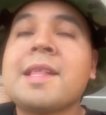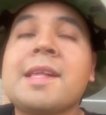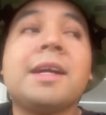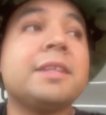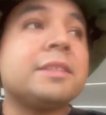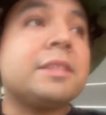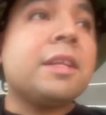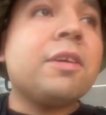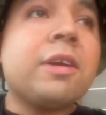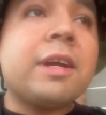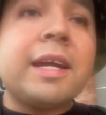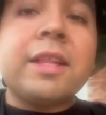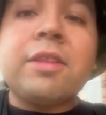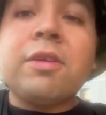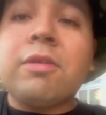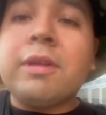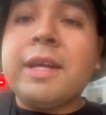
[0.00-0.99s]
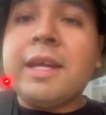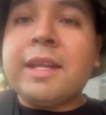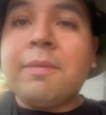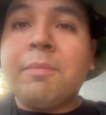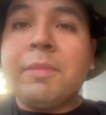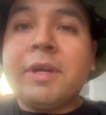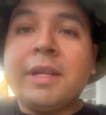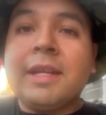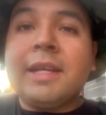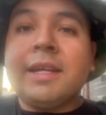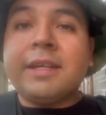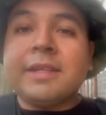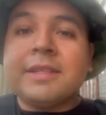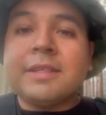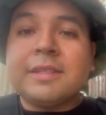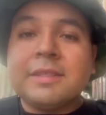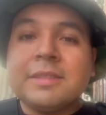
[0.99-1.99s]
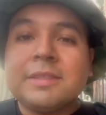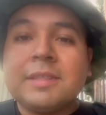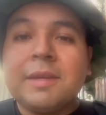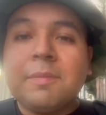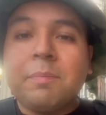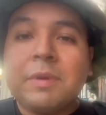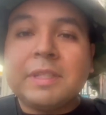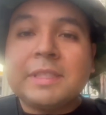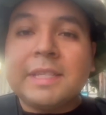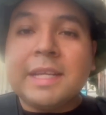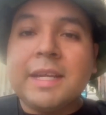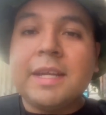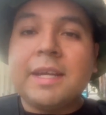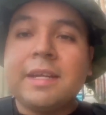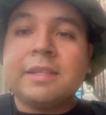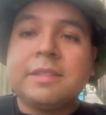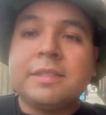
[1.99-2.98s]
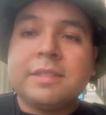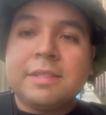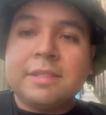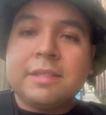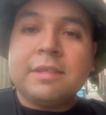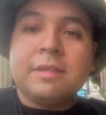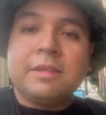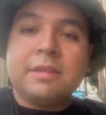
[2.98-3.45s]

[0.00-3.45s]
I still get donated money. Simple as it gets.